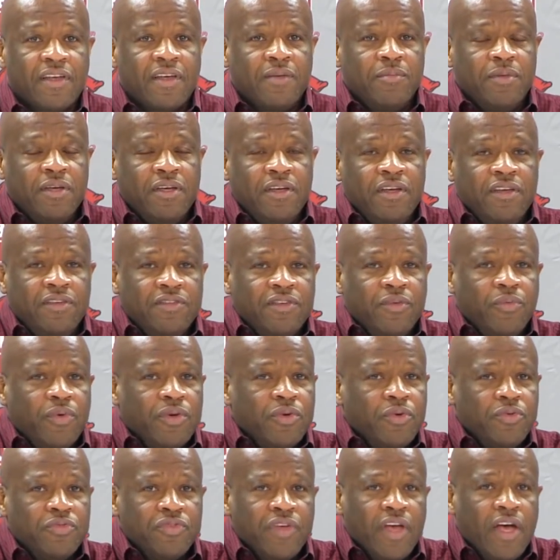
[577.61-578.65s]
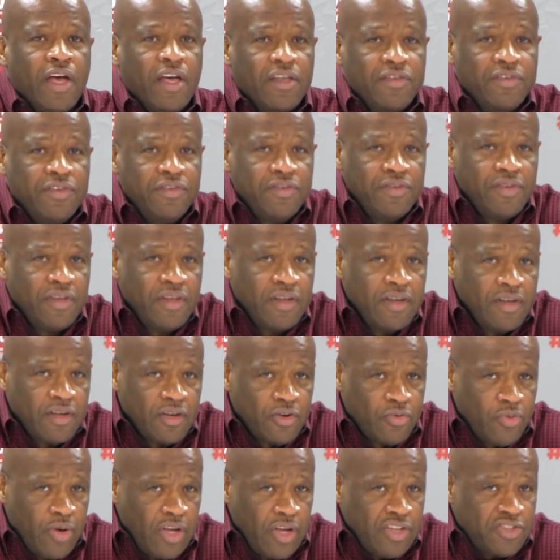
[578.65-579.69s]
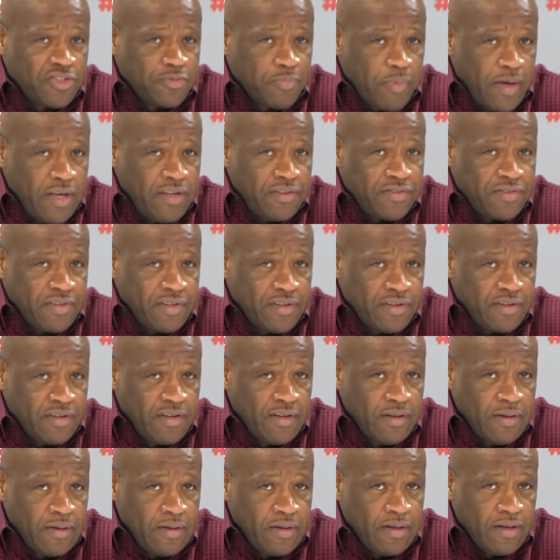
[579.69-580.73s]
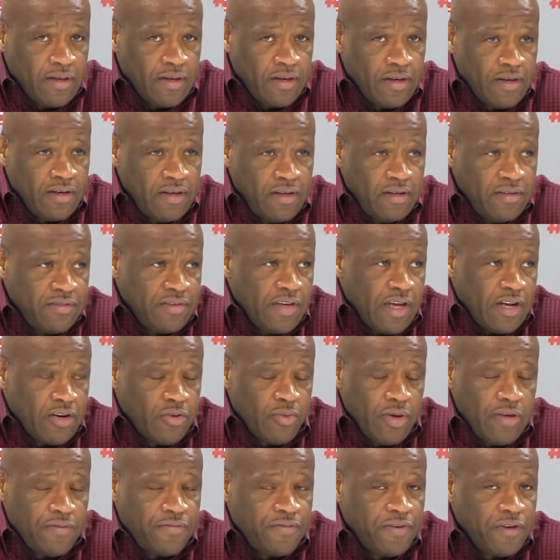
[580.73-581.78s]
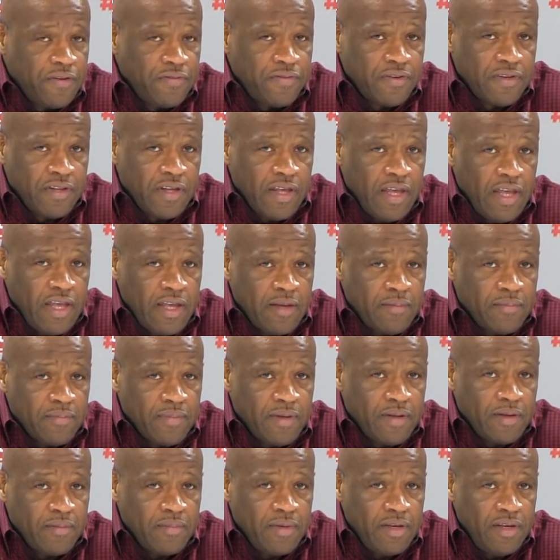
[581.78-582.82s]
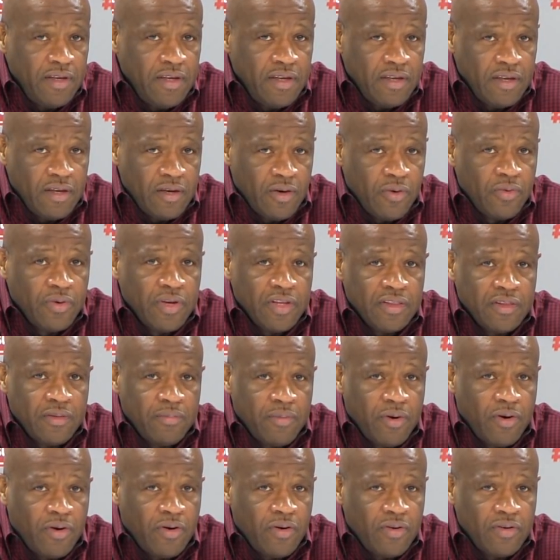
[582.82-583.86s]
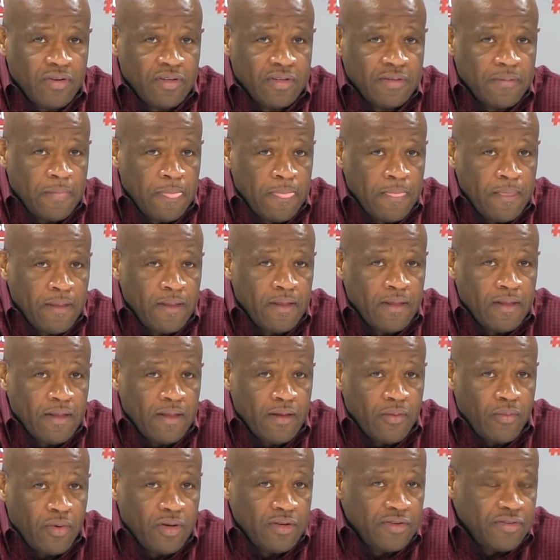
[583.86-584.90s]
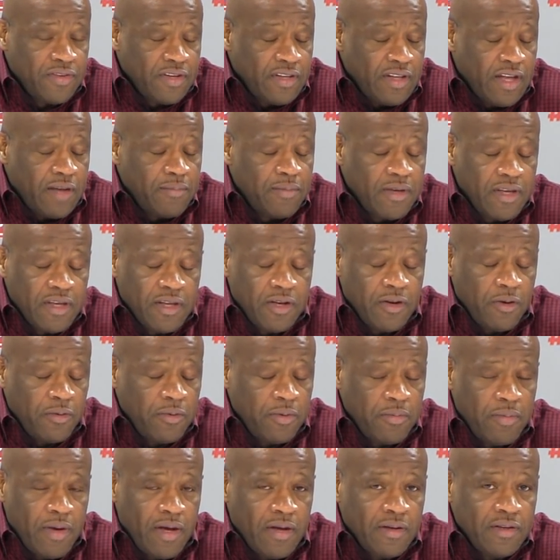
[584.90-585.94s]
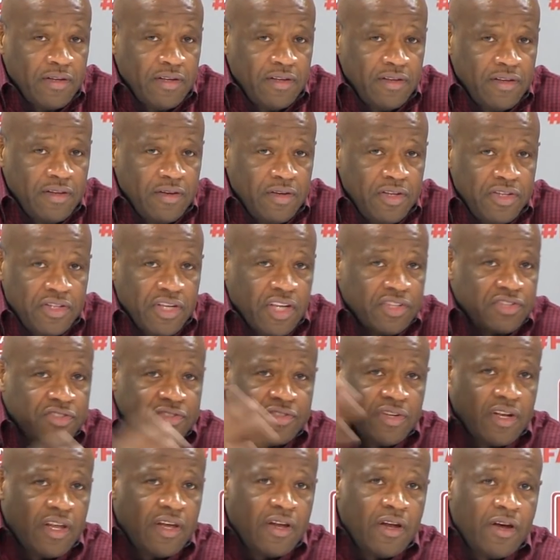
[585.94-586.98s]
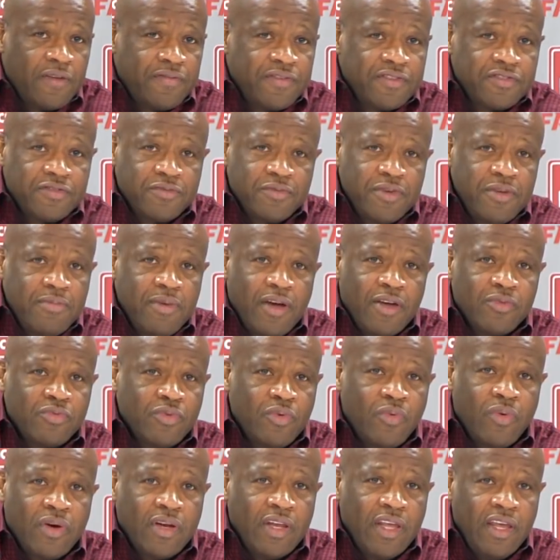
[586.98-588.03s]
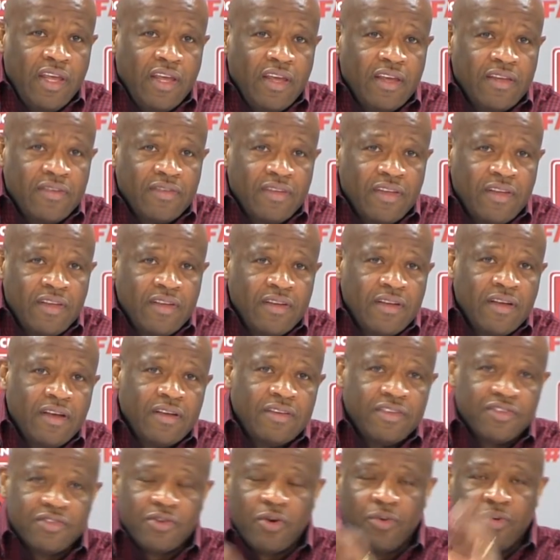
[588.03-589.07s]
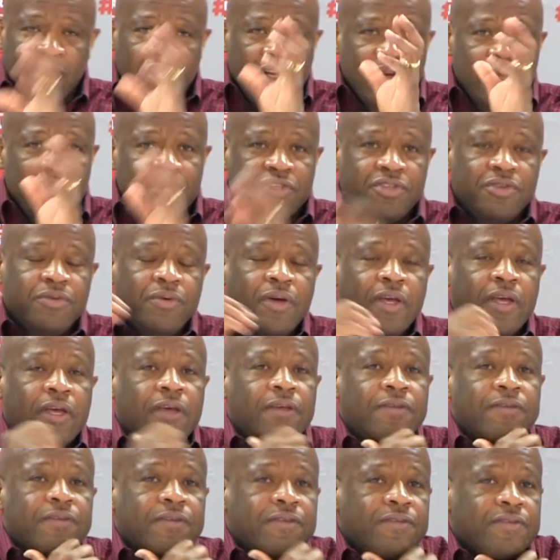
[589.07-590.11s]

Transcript: I mean, he's one of those guys, he creates space and he's got a great feel for the game. I mean, he can go get the ball. And one of the things I've been getting on about, he touches a lot of offensive rebounds with one hand. Just go get it with two hands.